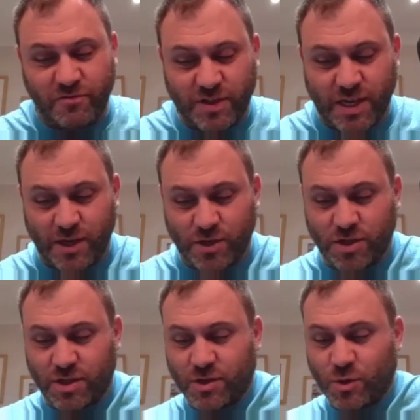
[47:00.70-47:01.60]
physique,
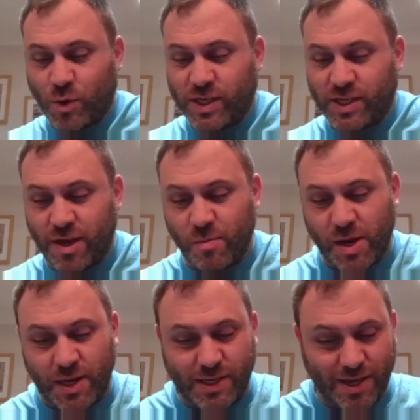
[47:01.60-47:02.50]
just a twisty
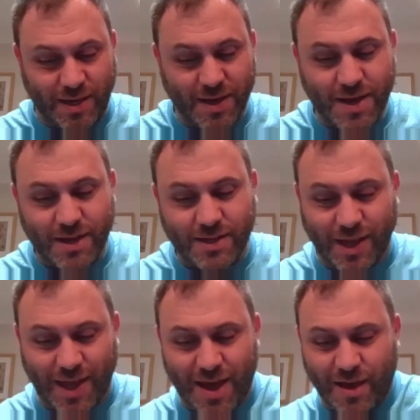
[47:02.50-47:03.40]
ability to
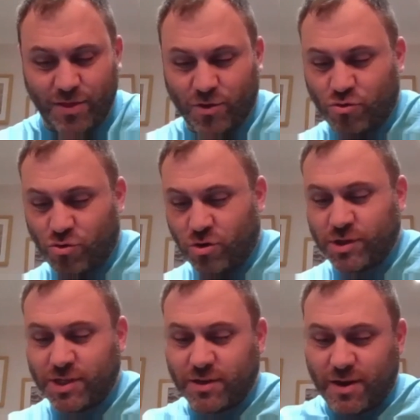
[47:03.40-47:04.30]
get in the
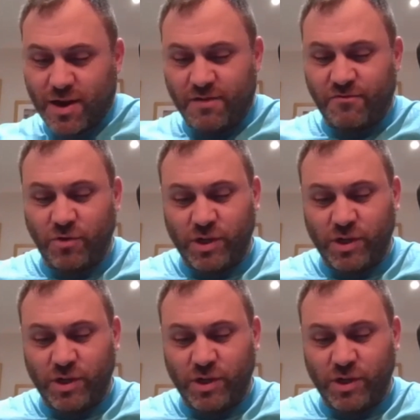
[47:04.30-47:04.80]
cross every